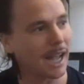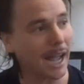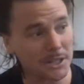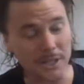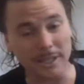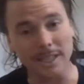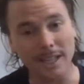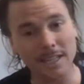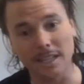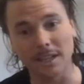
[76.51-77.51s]
actually
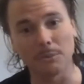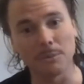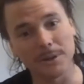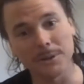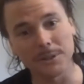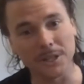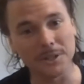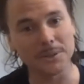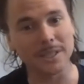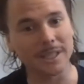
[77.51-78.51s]
getting a real
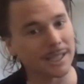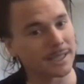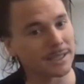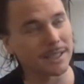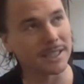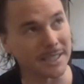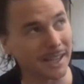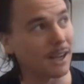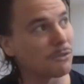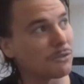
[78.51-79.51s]
acoustic
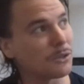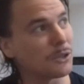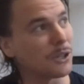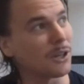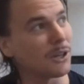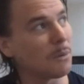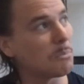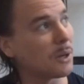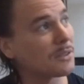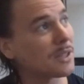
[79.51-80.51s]
guitar for a
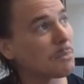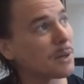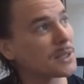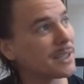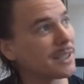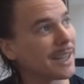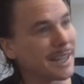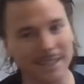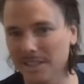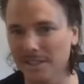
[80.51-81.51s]
birthday present, and
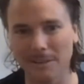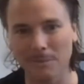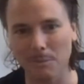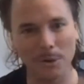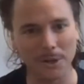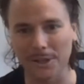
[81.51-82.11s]
I didn't even want it.